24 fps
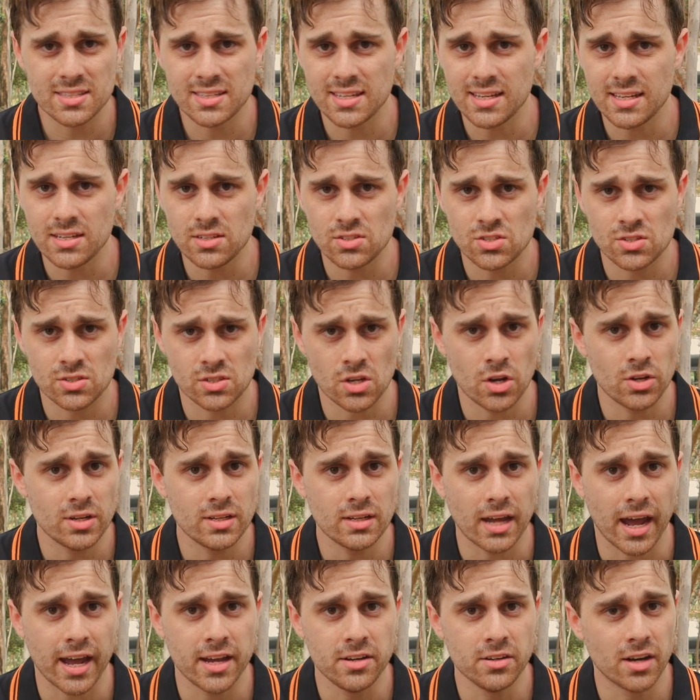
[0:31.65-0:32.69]
The Sony
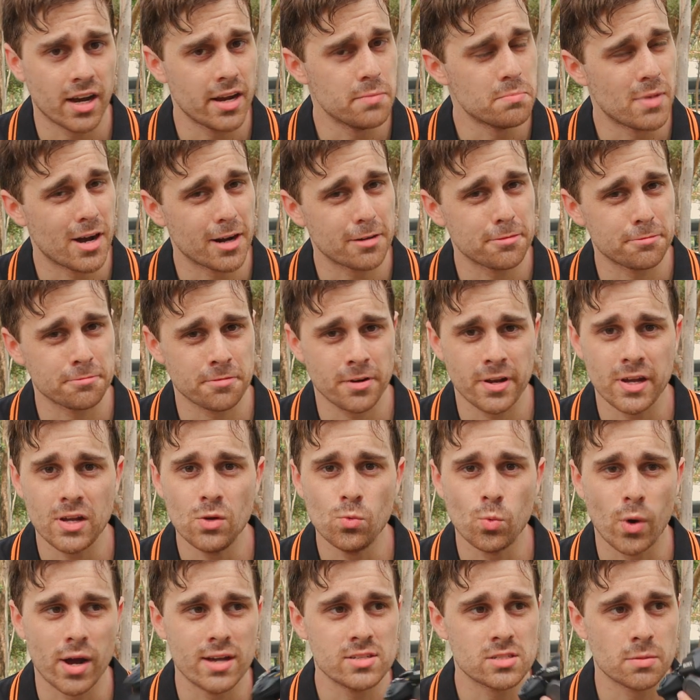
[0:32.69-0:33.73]
A9 Mark III
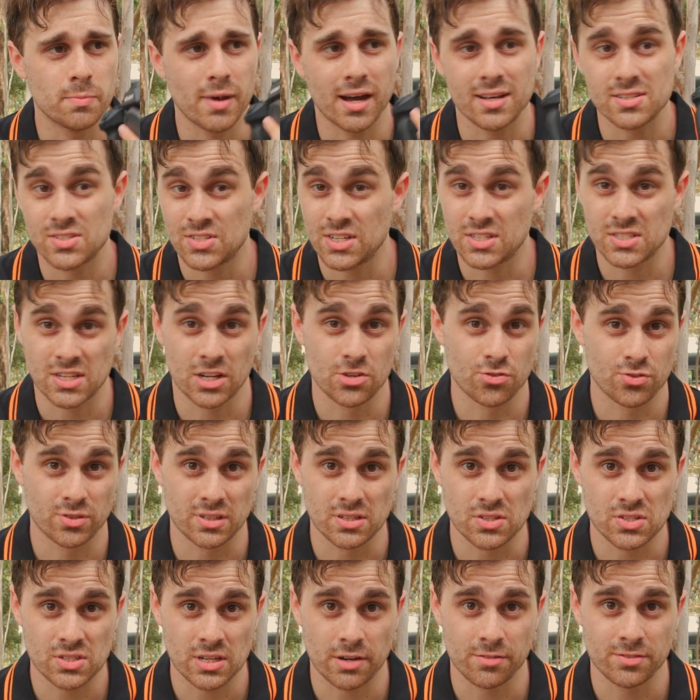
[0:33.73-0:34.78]
weighs about
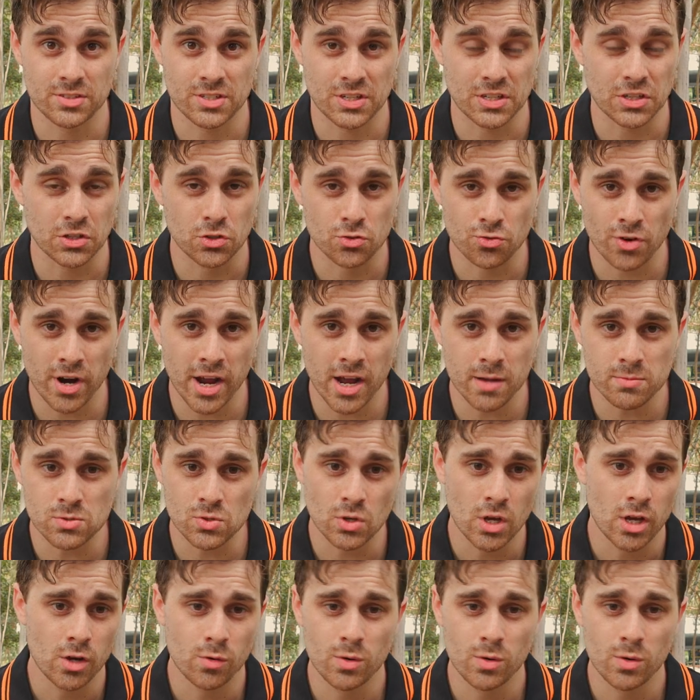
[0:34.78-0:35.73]
617 grams,